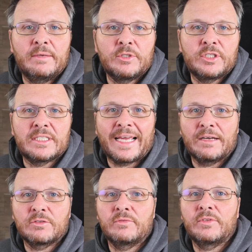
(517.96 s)
images
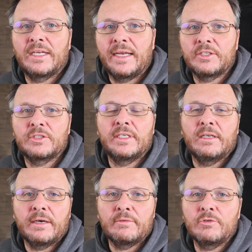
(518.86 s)
out of the collection in
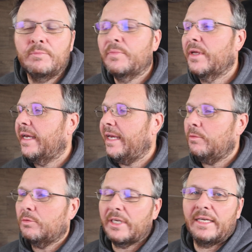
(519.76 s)
Lightroom, it
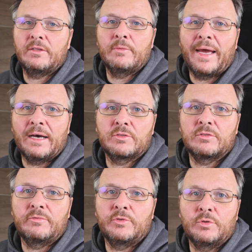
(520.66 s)
will take them out
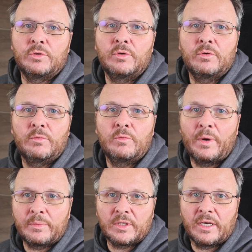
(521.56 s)
of your
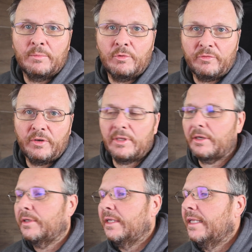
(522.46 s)
website portfolio.